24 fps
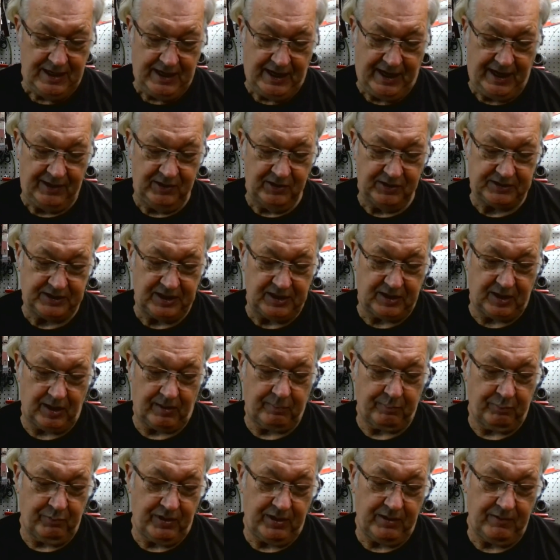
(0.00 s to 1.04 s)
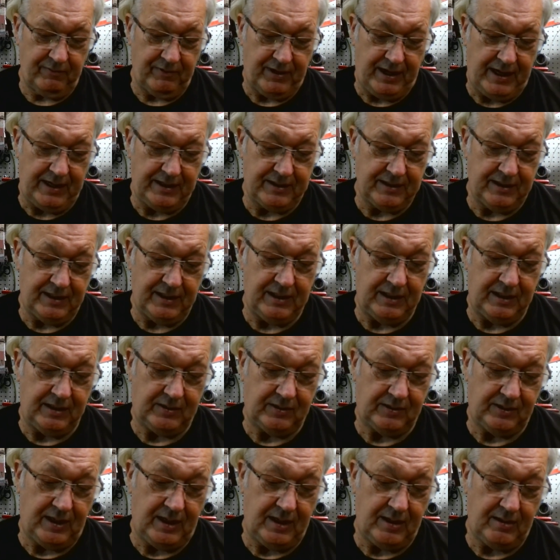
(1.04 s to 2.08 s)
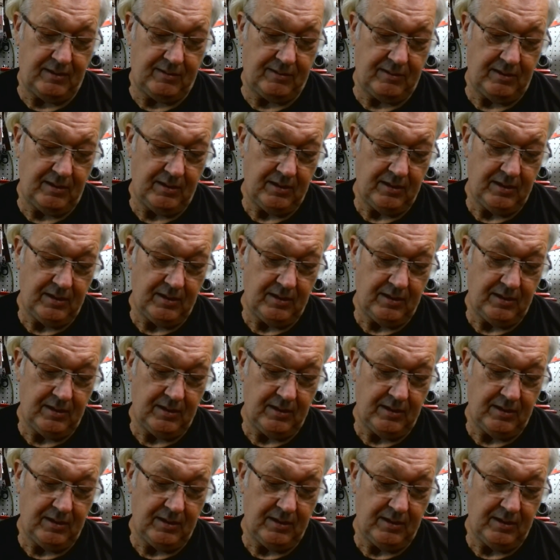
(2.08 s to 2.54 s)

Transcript: I looked at the spring rate and it says